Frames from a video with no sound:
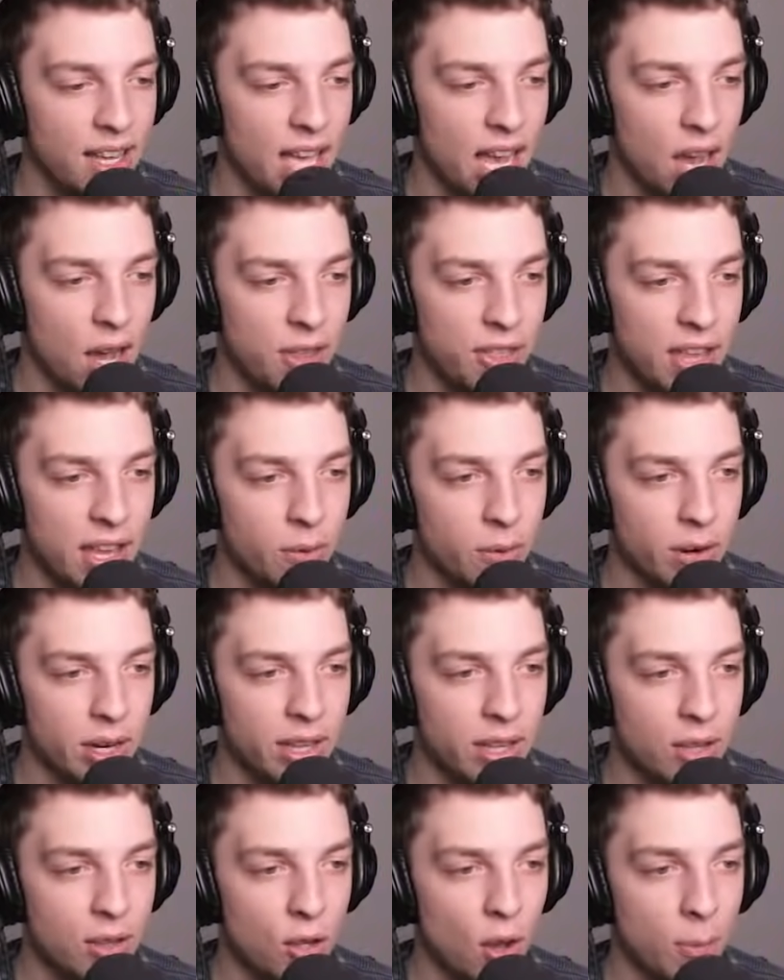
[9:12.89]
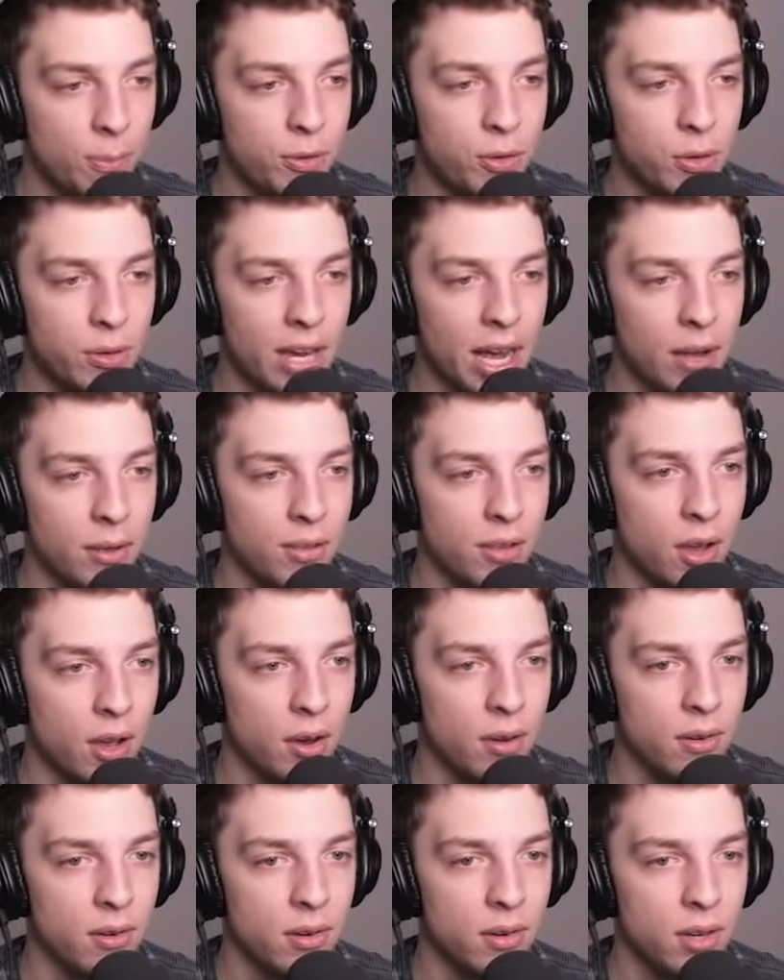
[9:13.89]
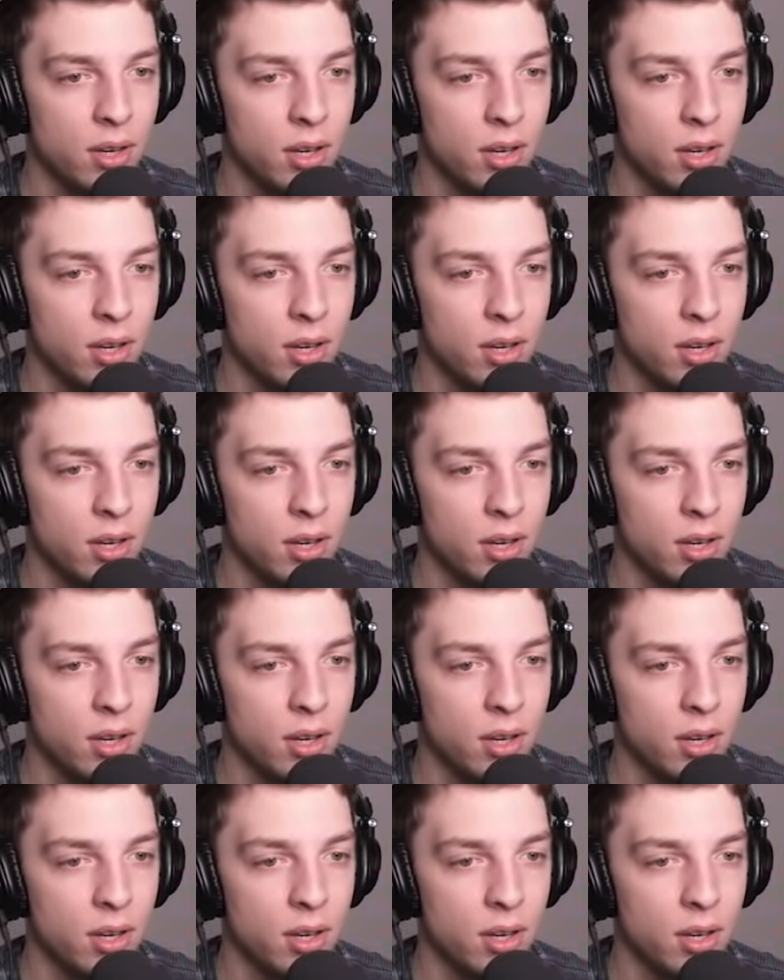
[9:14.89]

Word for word: Yeah, I think we're in the top two now, so...